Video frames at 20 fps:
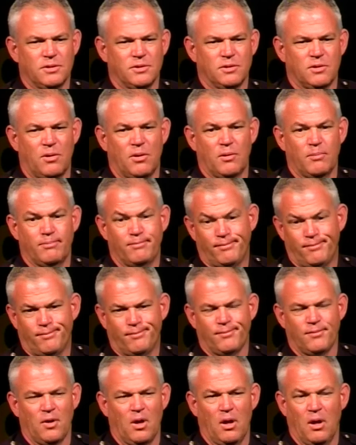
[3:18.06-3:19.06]
are
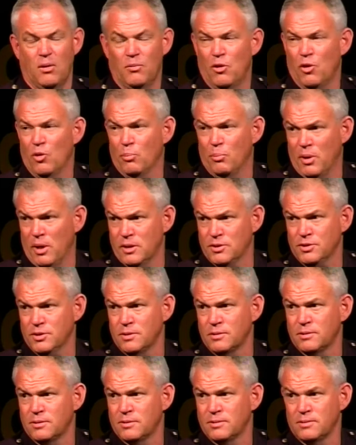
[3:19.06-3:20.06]
uh, their
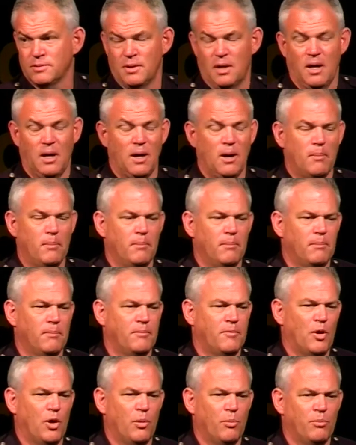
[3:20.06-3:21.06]
budgets, um,
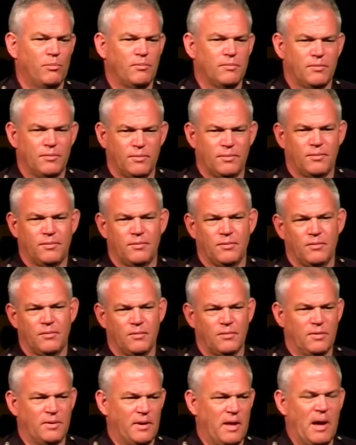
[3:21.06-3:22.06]
their,
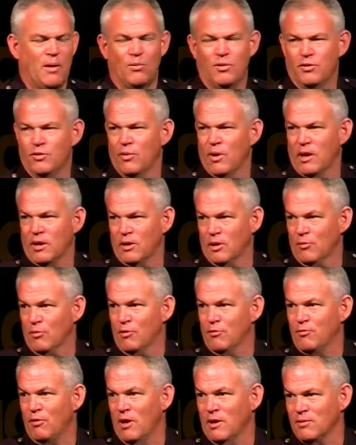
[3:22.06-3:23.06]
and that would directly
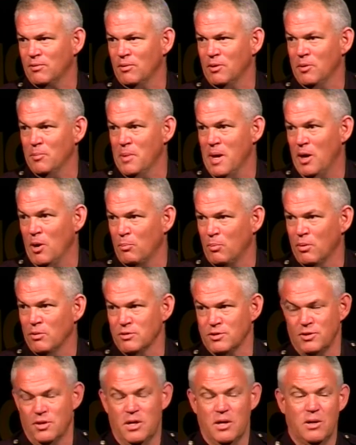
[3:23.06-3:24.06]
reflect on the amount of
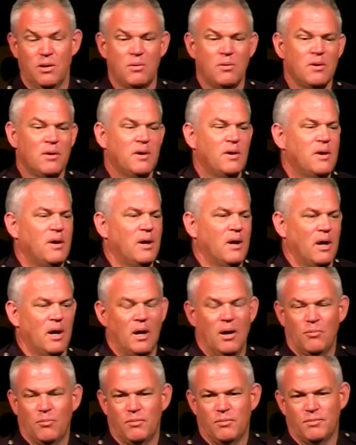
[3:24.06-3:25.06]
personnel.
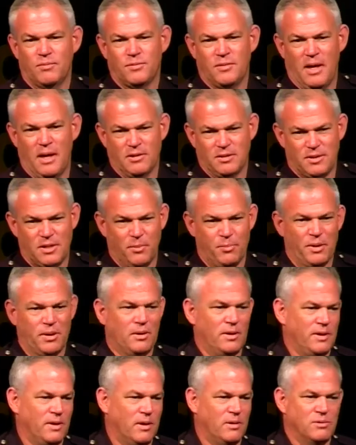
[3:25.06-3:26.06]
Uh, that
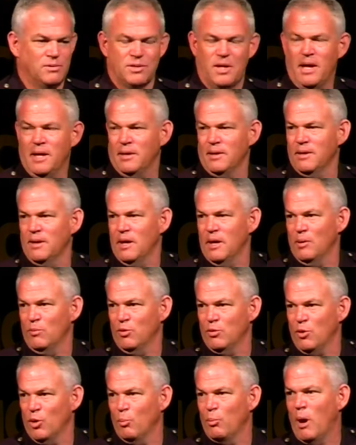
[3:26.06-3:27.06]
typically goes hand in hand
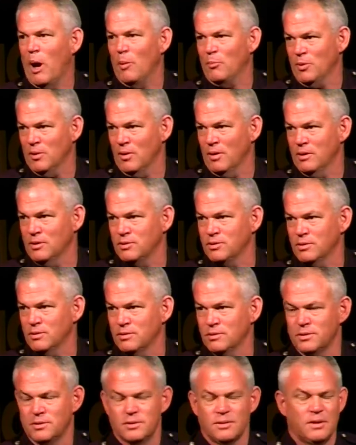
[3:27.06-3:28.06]
with their
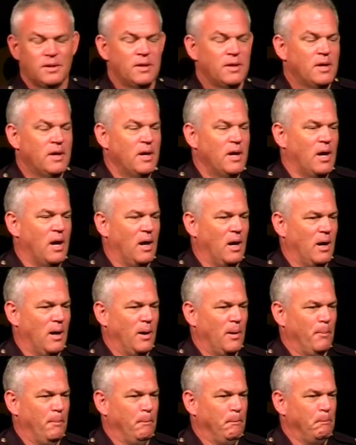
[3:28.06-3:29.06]
populations. Um,